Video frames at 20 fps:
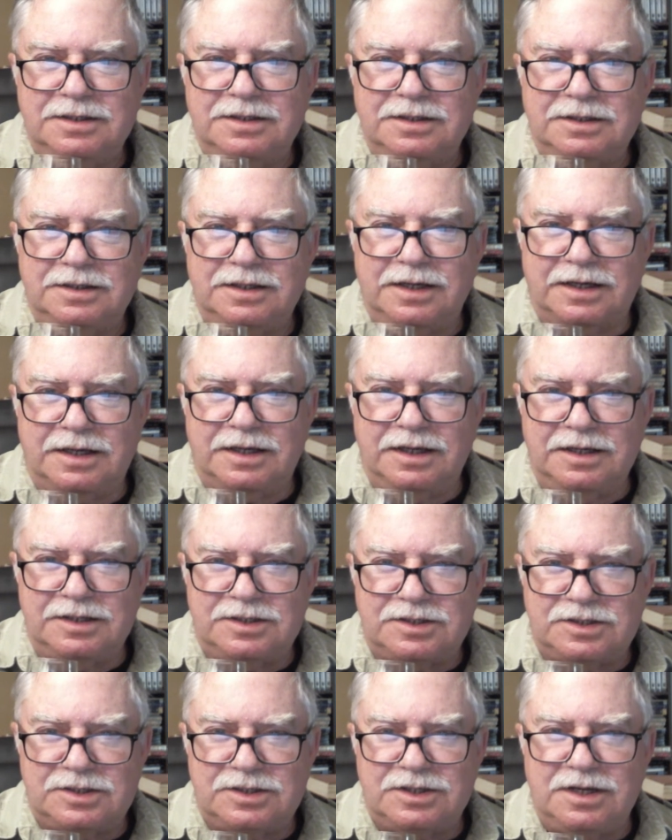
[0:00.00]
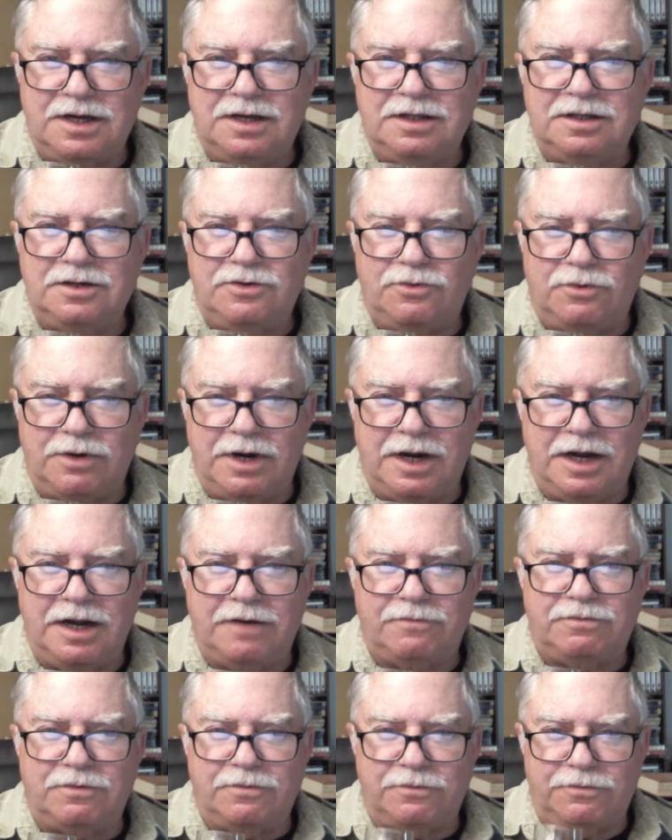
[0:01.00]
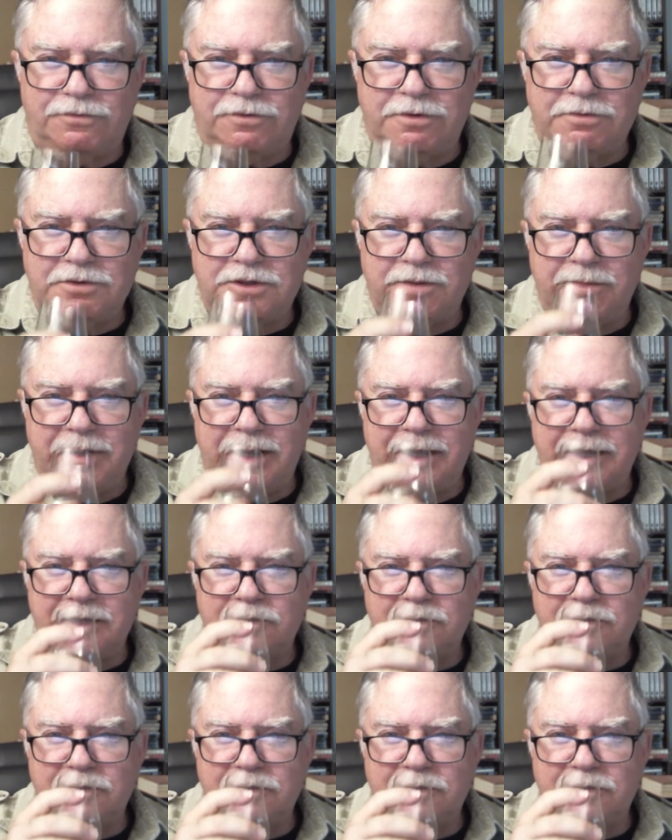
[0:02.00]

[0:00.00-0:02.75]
like a solid rye from front to back.